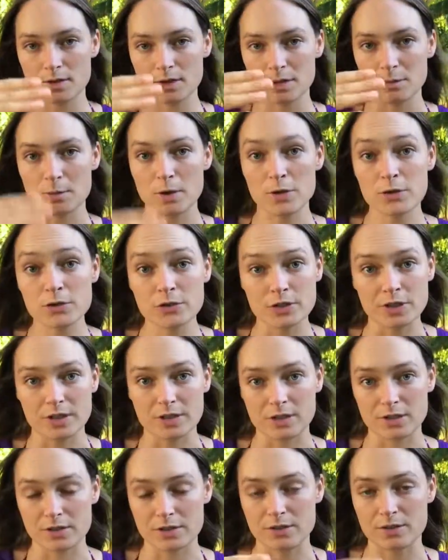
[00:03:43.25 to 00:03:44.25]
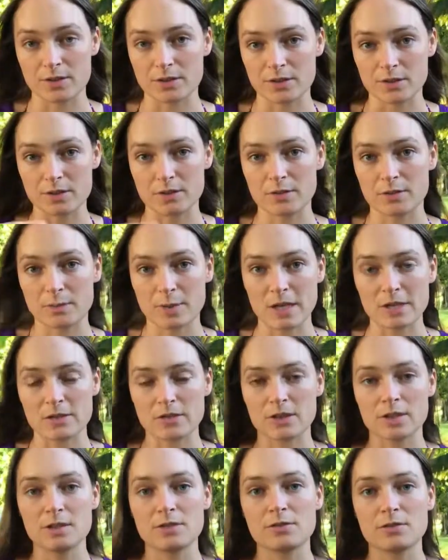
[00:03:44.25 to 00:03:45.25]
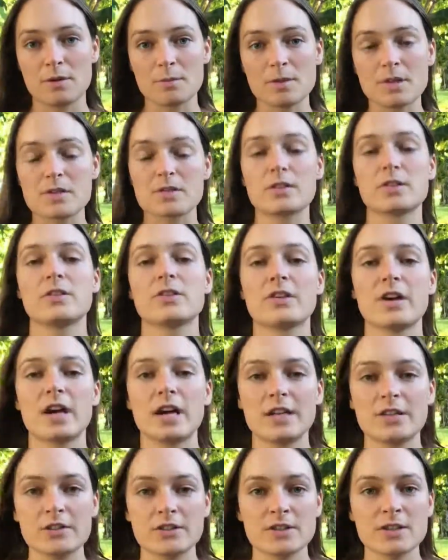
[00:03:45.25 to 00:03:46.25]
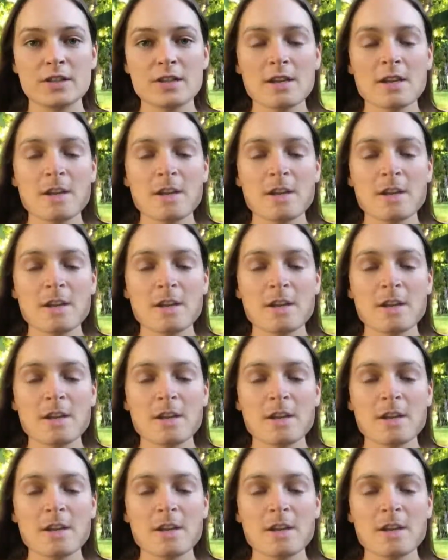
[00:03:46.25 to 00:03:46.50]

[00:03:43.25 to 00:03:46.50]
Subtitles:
emotional distance especially from the situation,